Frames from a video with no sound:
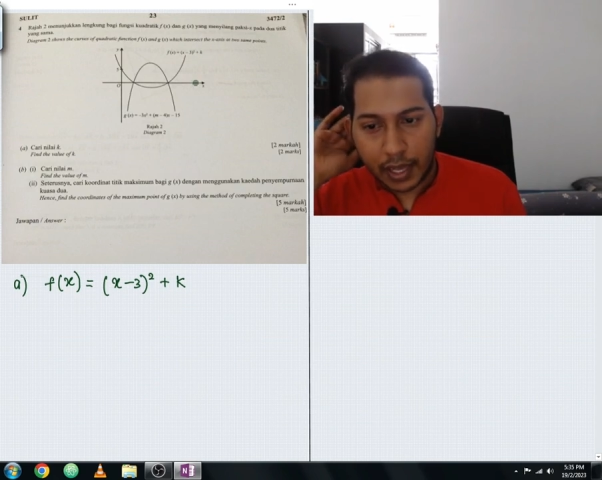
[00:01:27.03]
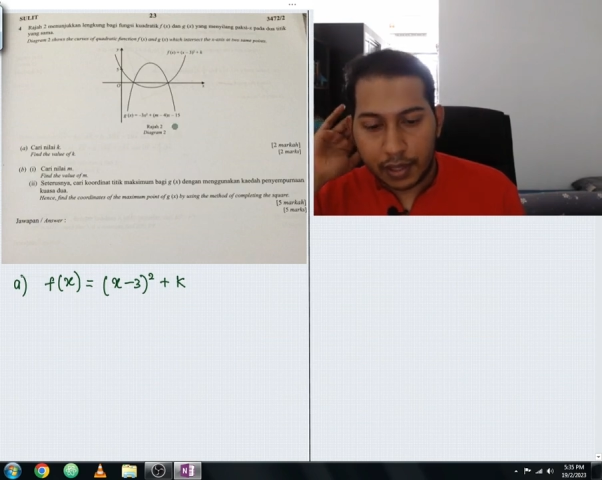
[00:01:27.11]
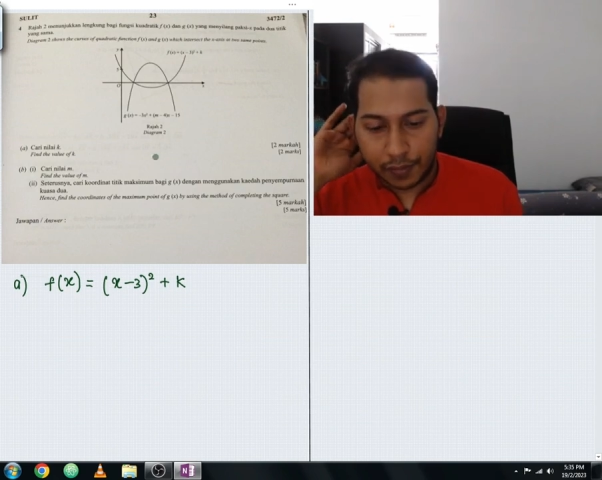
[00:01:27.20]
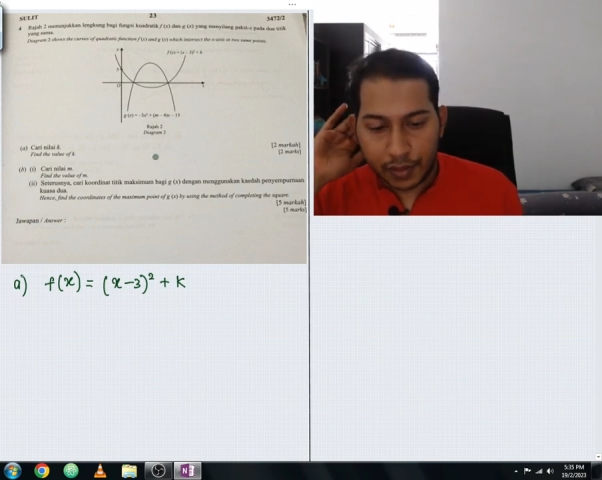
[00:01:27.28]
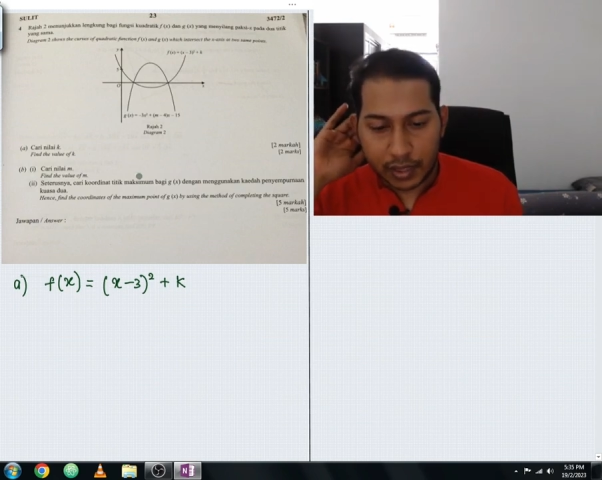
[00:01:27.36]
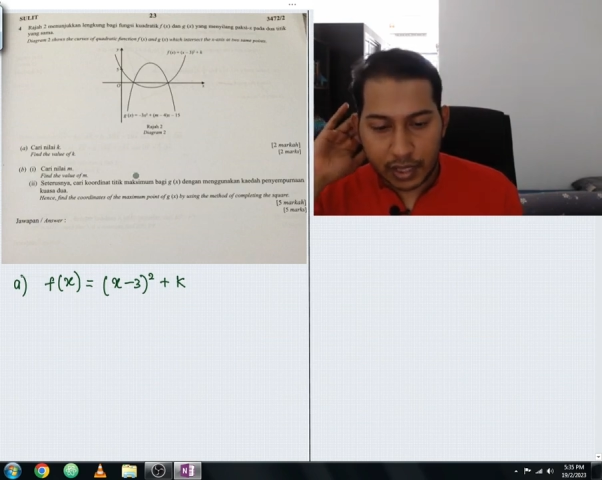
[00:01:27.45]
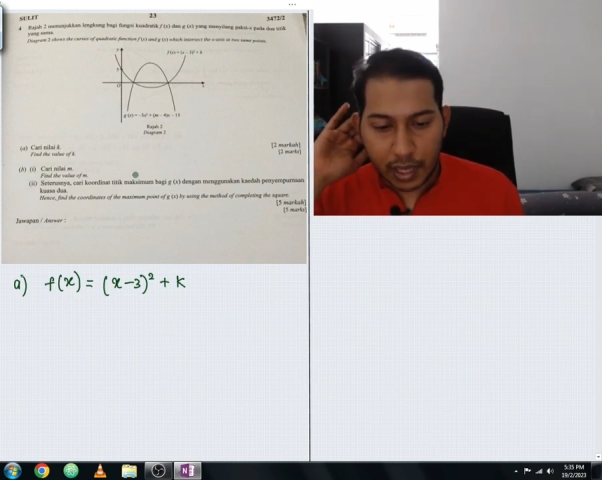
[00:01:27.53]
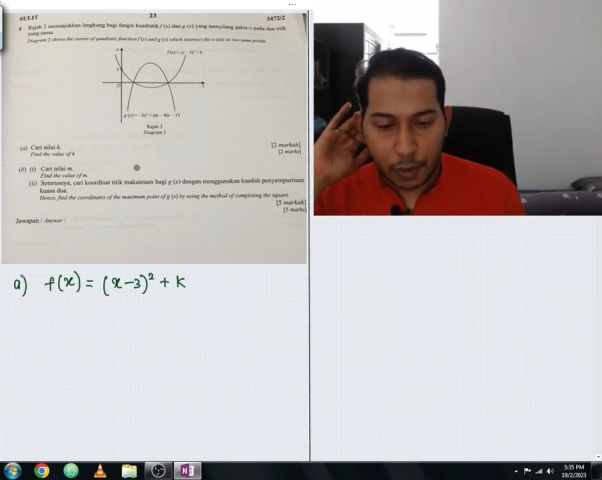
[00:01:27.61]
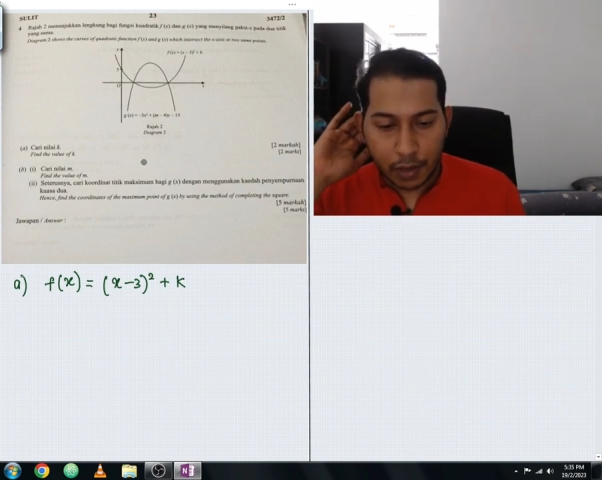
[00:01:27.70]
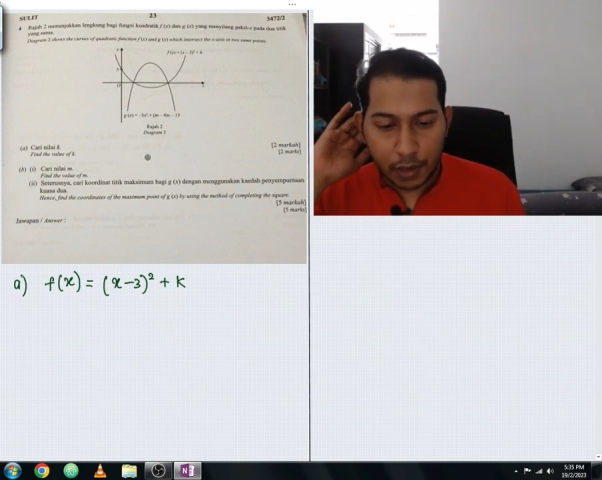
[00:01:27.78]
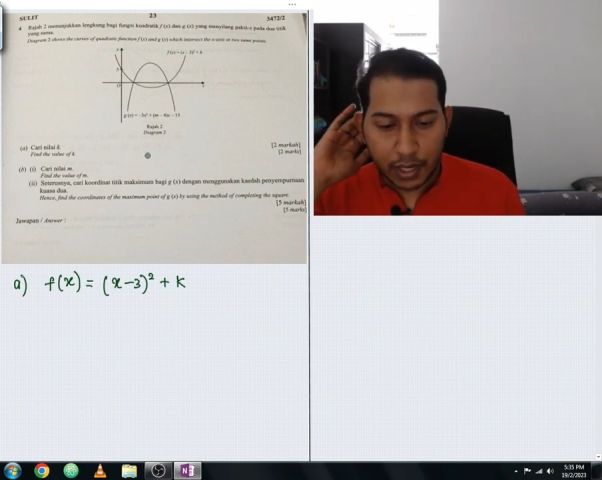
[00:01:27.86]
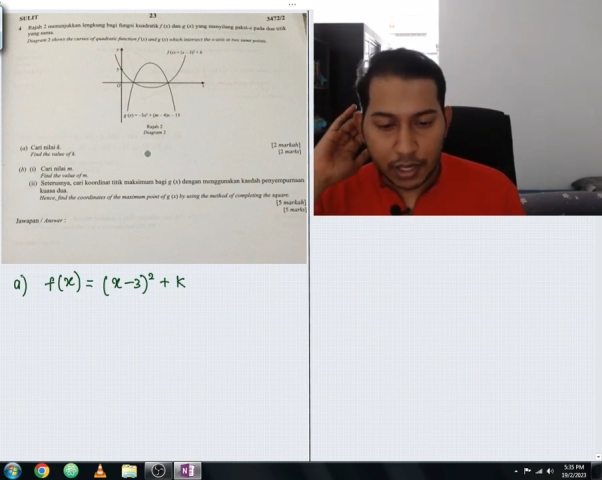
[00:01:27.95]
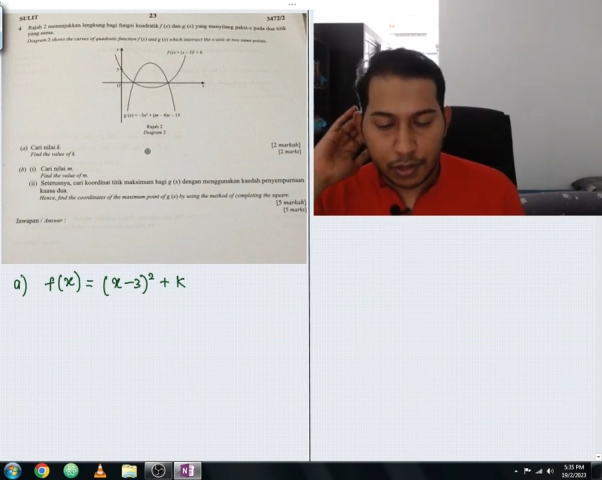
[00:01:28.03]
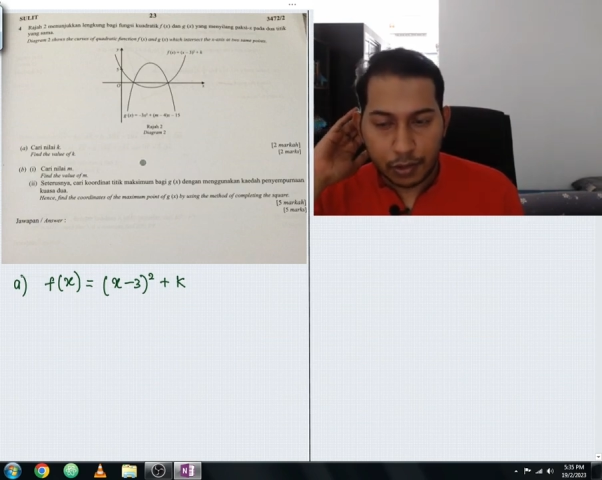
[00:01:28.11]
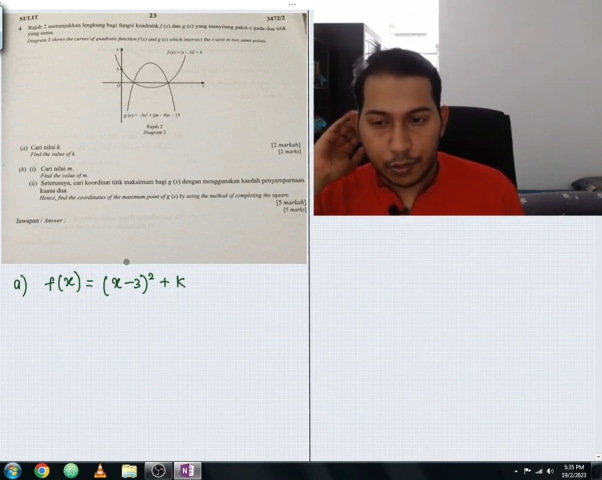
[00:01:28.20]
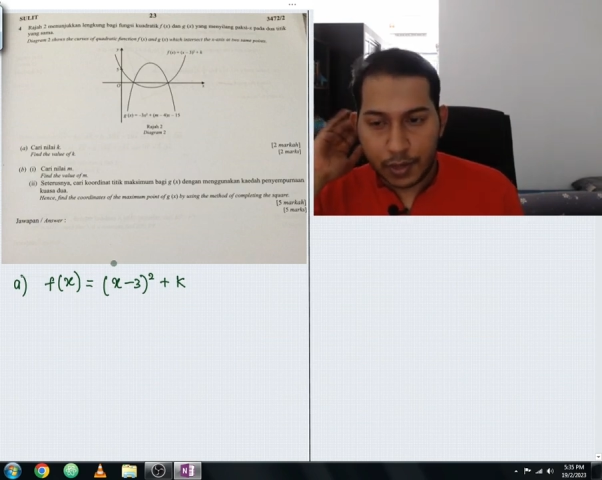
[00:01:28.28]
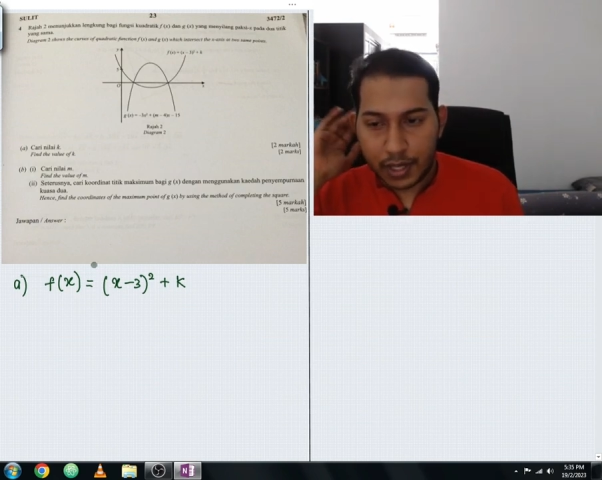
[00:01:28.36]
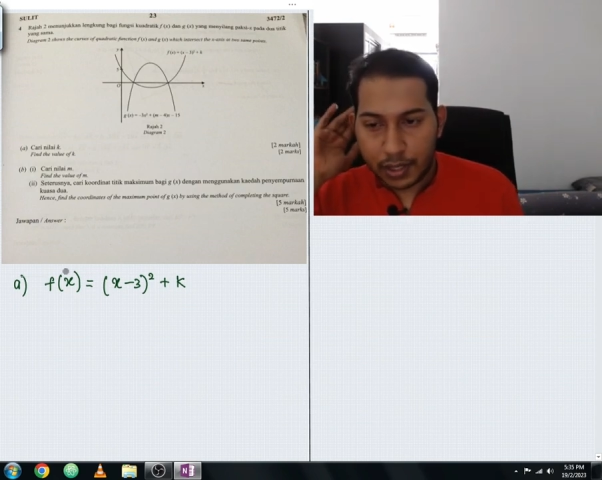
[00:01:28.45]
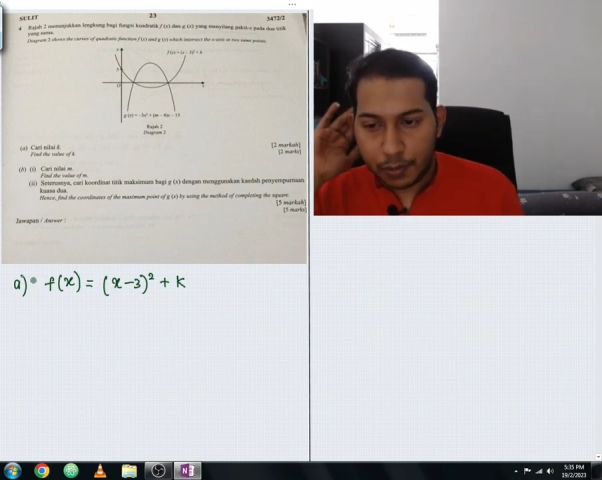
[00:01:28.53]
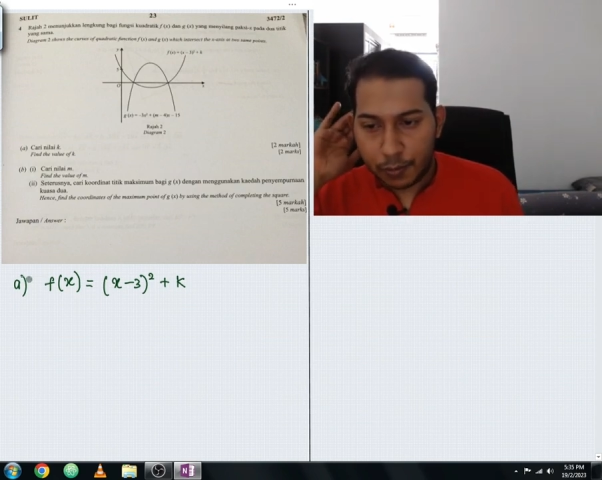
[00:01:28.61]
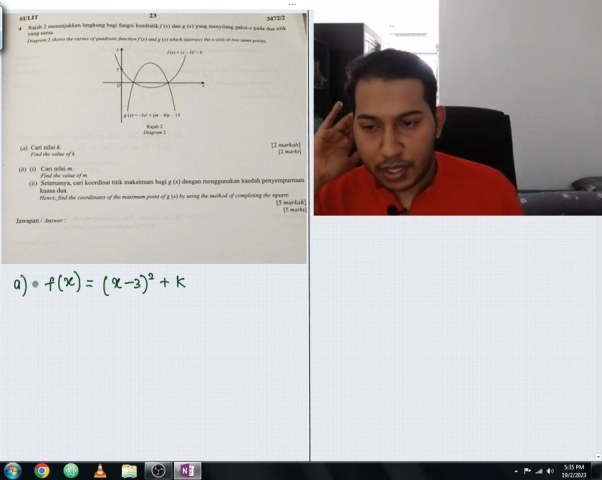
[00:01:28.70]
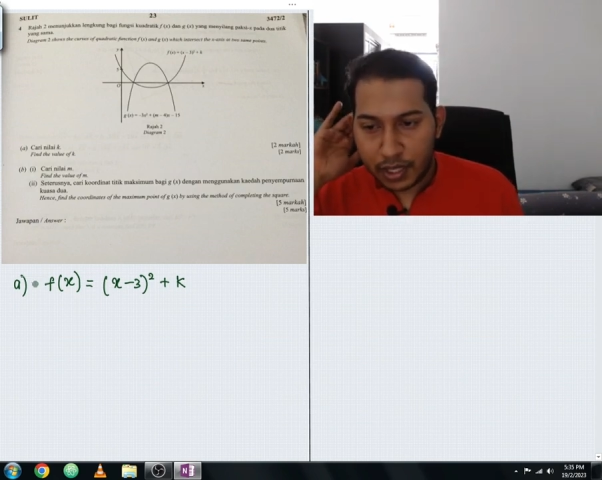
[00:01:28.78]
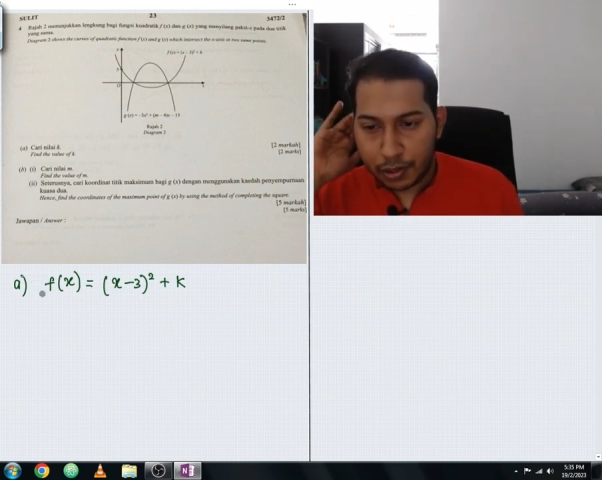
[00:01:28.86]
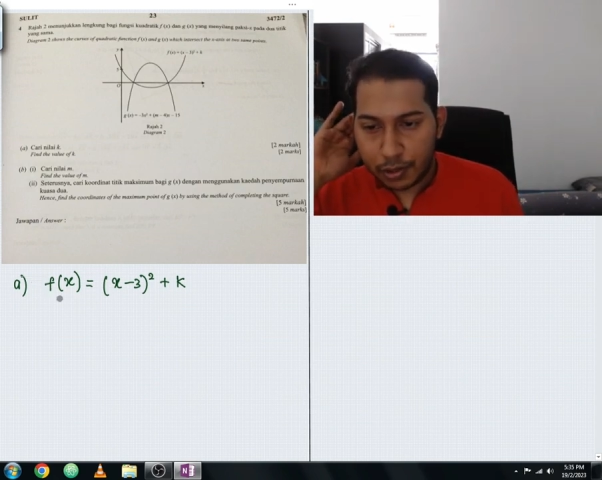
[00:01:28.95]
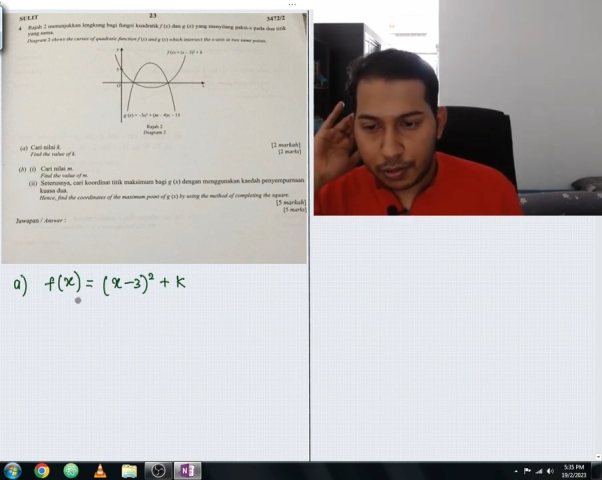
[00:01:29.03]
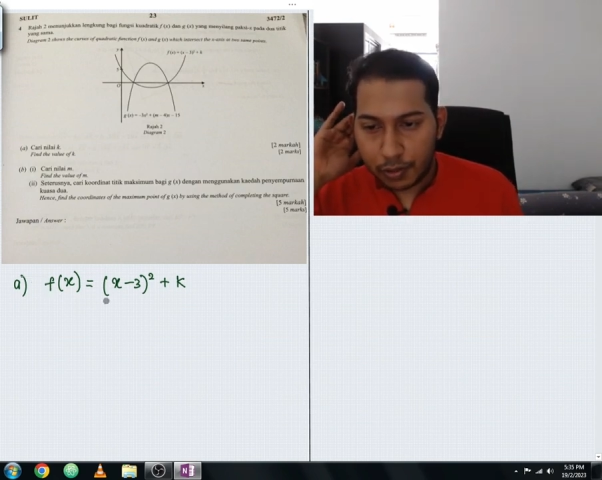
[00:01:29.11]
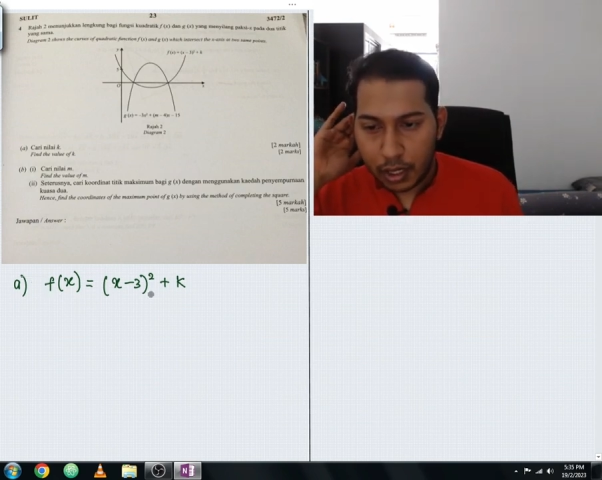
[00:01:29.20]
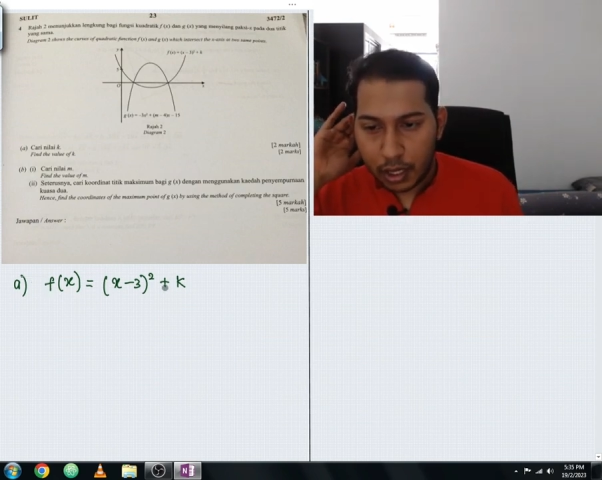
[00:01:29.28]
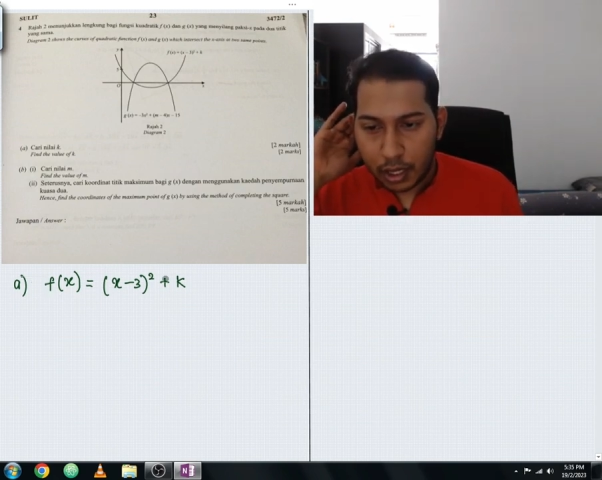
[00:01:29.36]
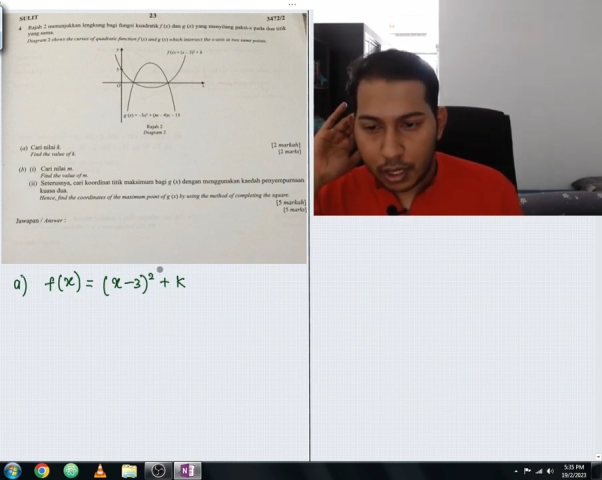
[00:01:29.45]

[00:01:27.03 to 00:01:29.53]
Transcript: the first step what we need to do is we need to